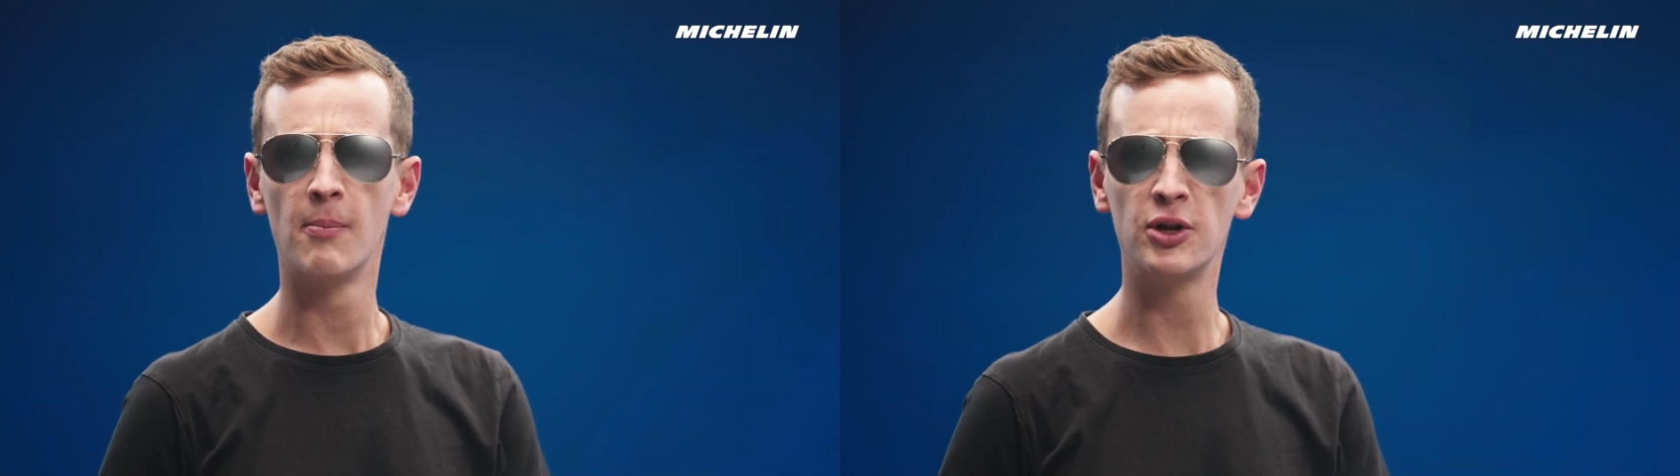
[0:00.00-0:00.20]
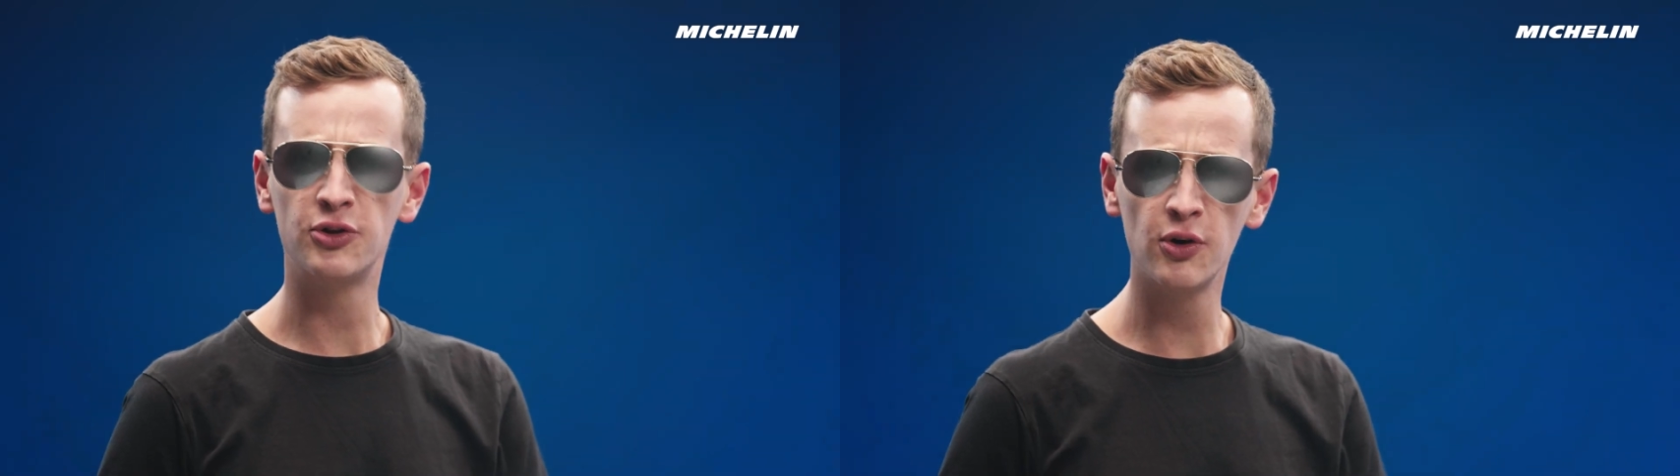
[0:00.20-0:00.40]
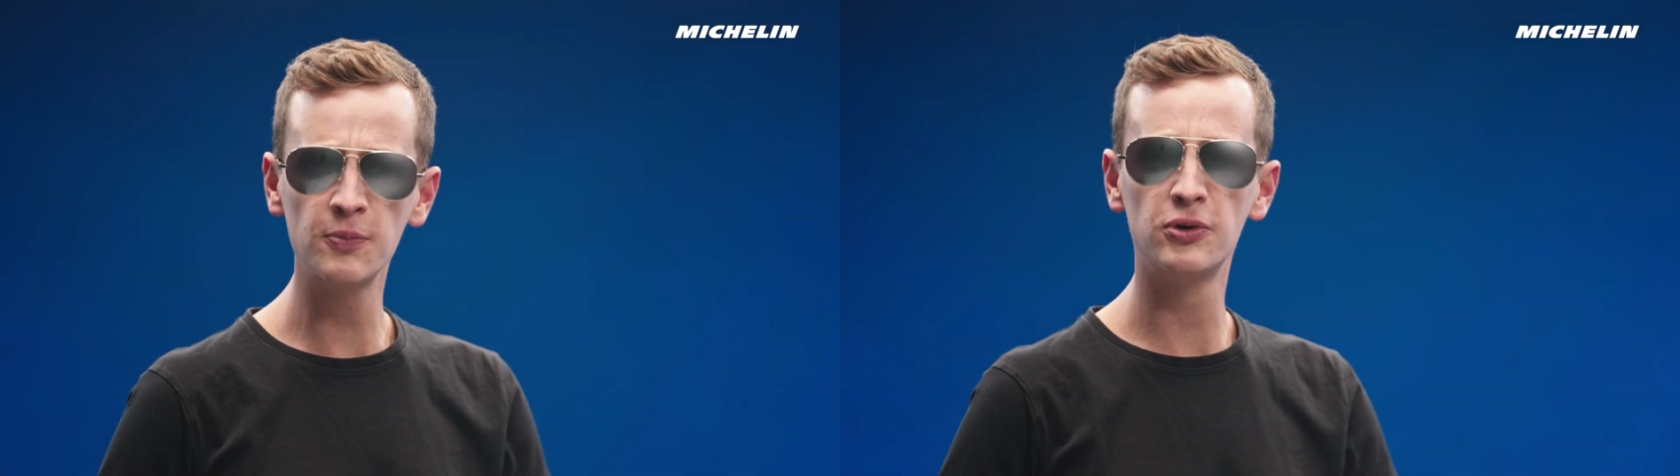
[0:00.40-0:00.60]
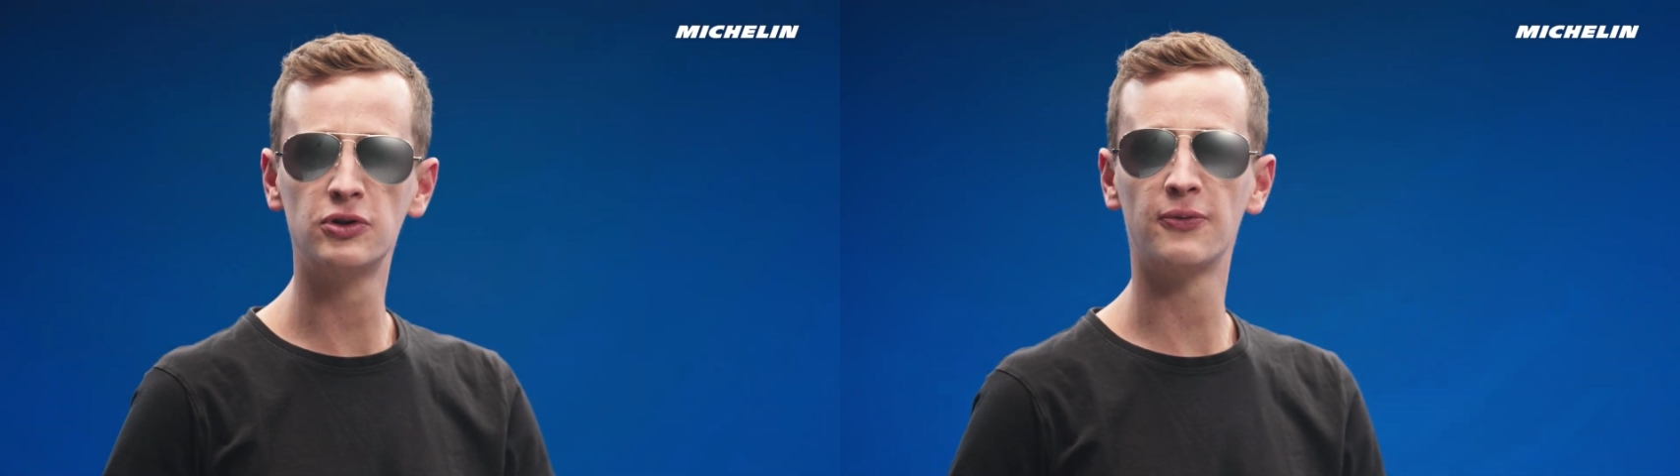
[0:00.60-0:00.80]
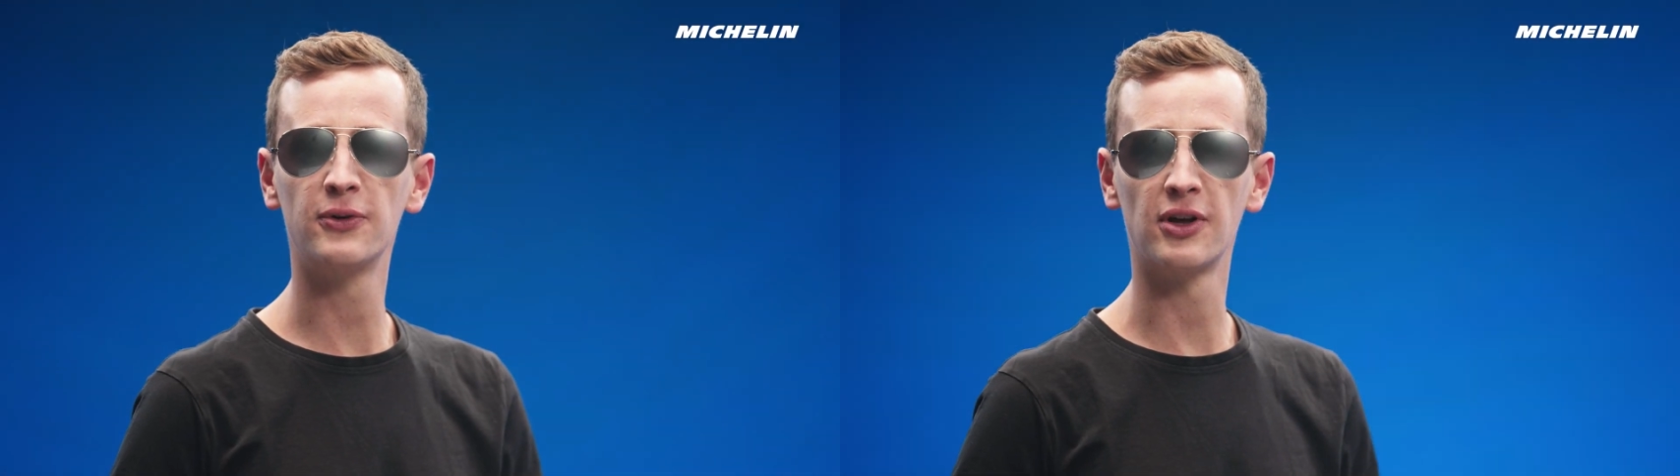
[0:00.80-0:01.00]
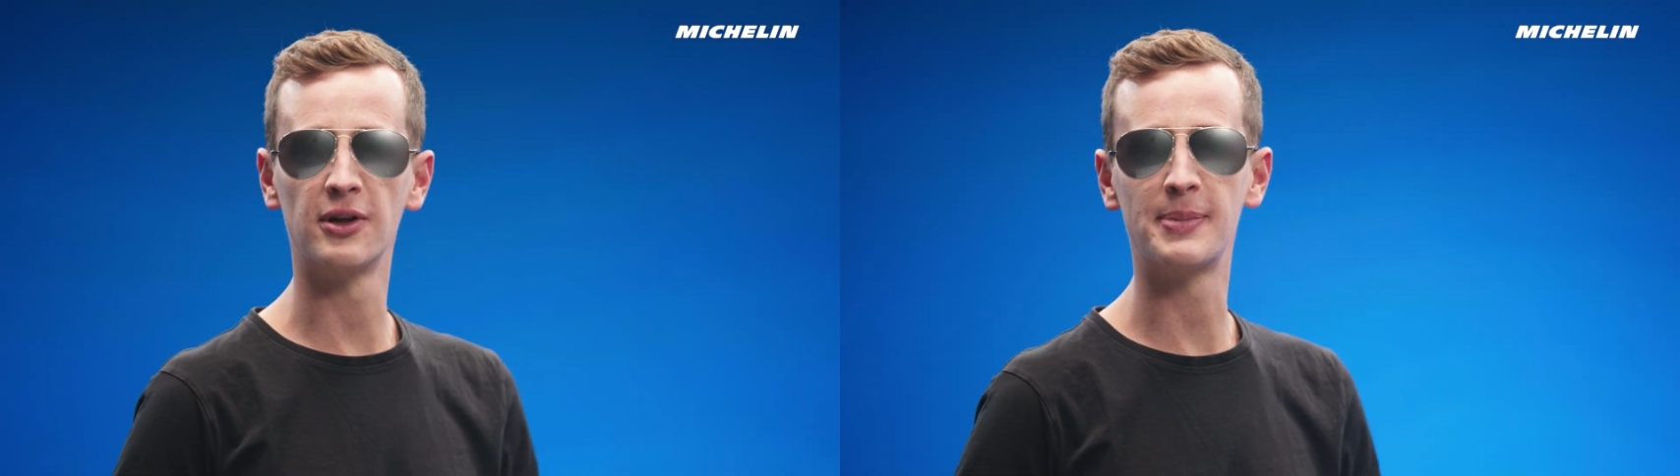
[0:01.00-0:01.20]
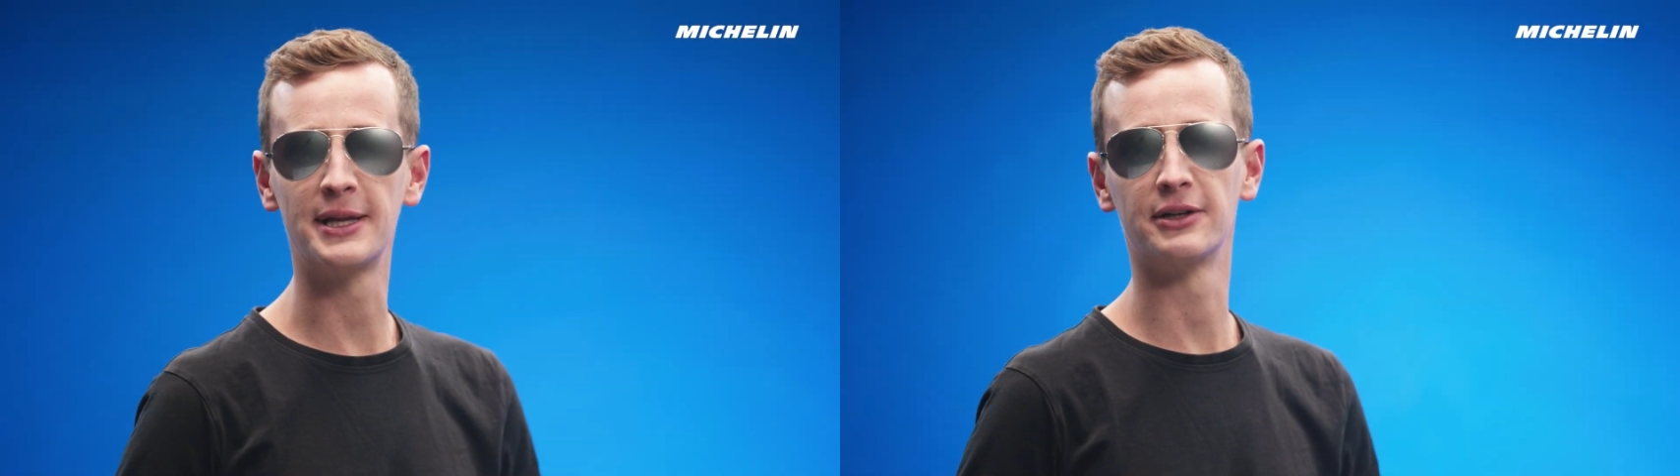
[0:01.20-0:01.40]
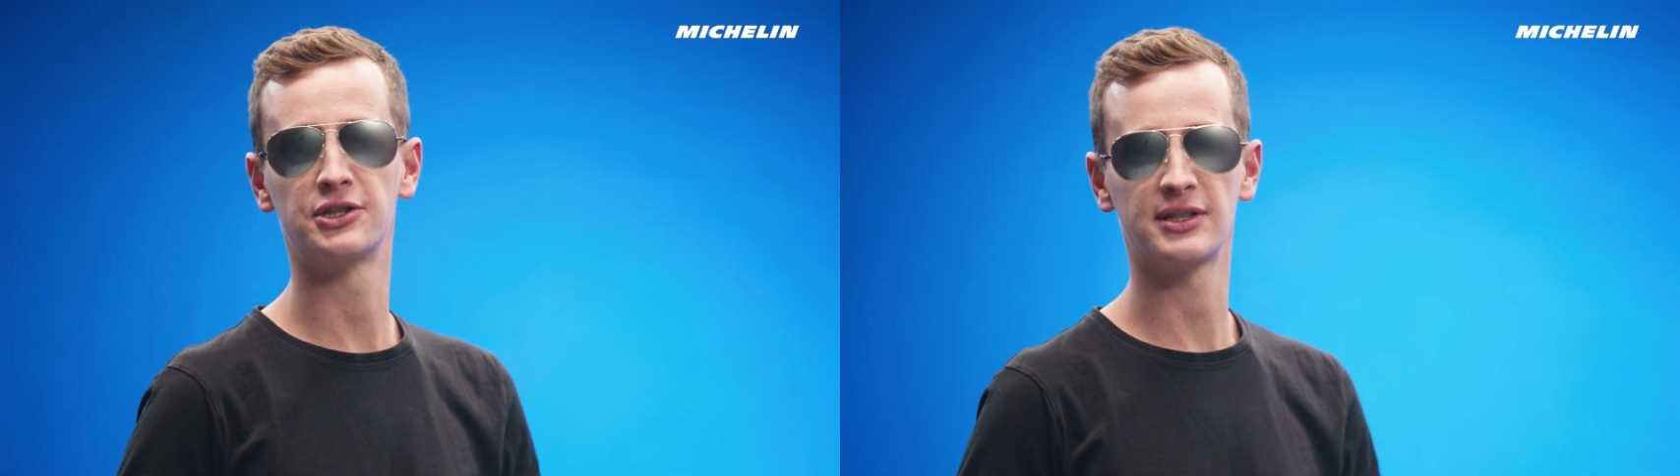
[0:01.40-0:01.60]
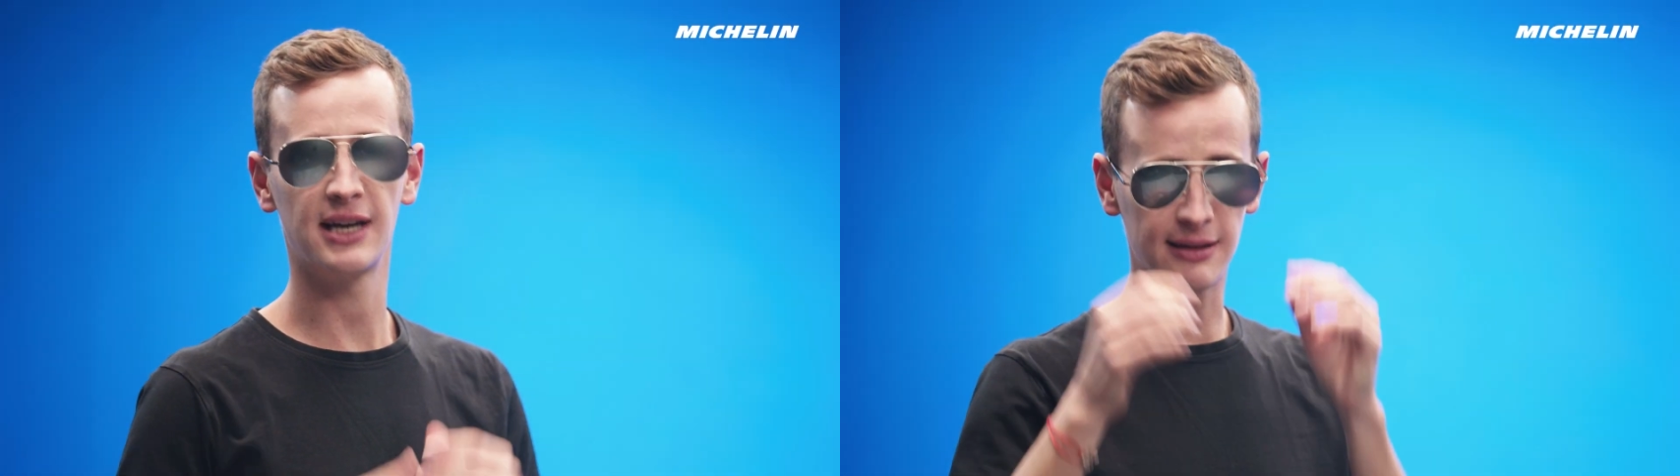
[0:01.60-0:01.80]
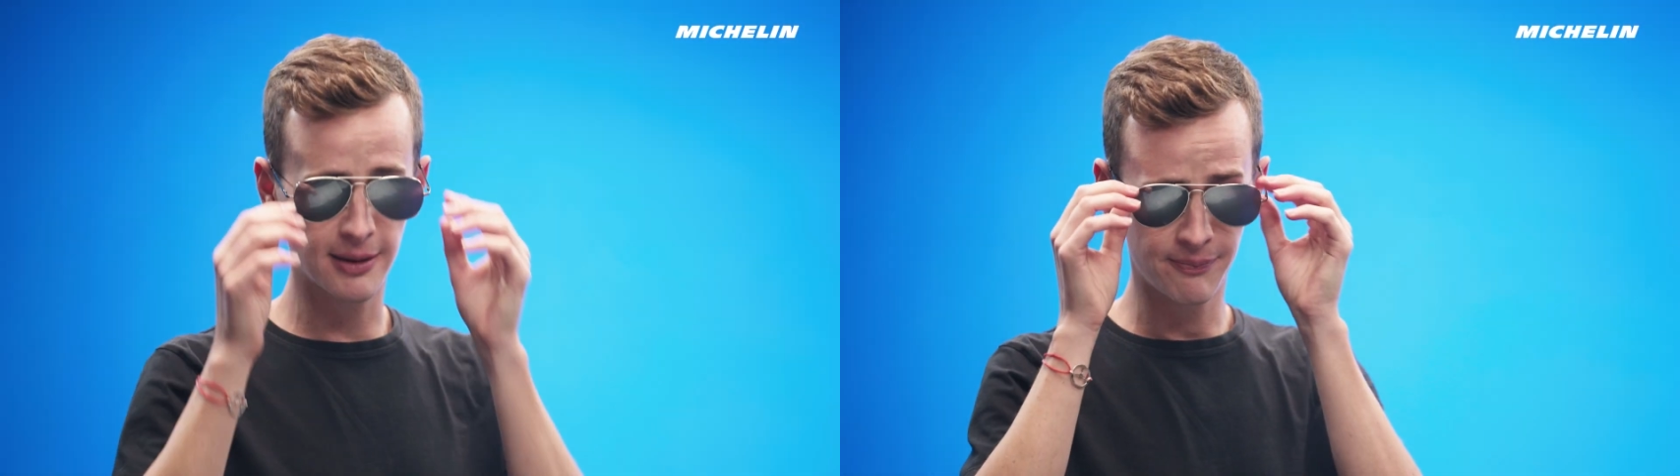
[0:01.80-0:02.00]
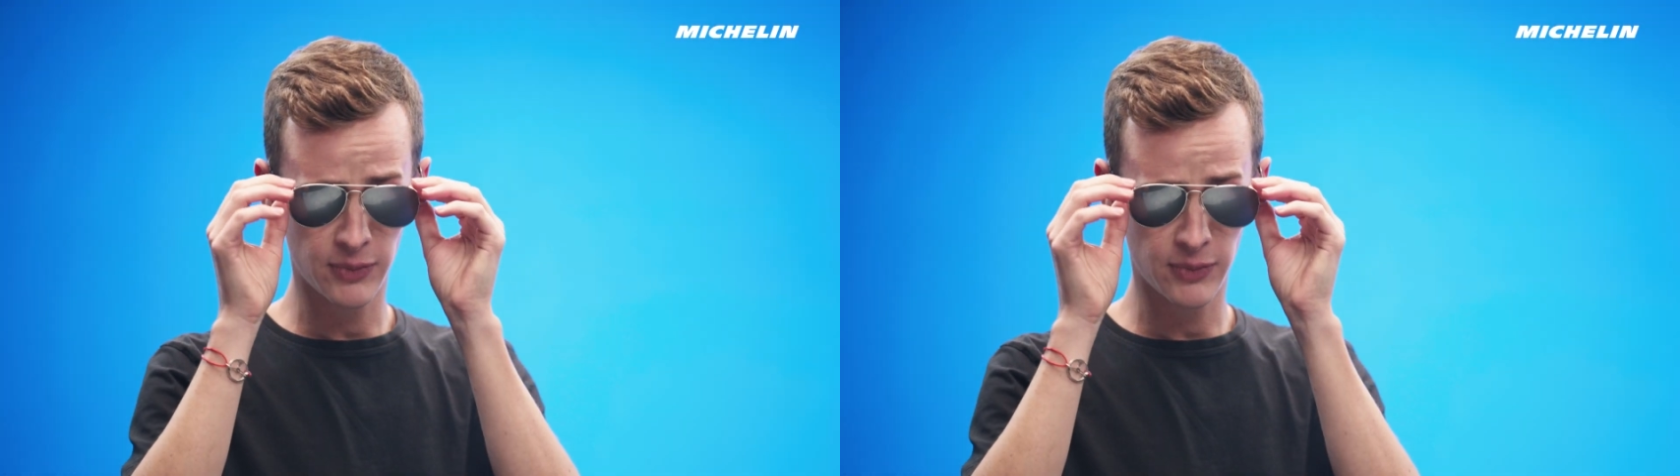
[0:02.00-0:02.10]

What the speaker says: but don't put your foot on the pedal just yet.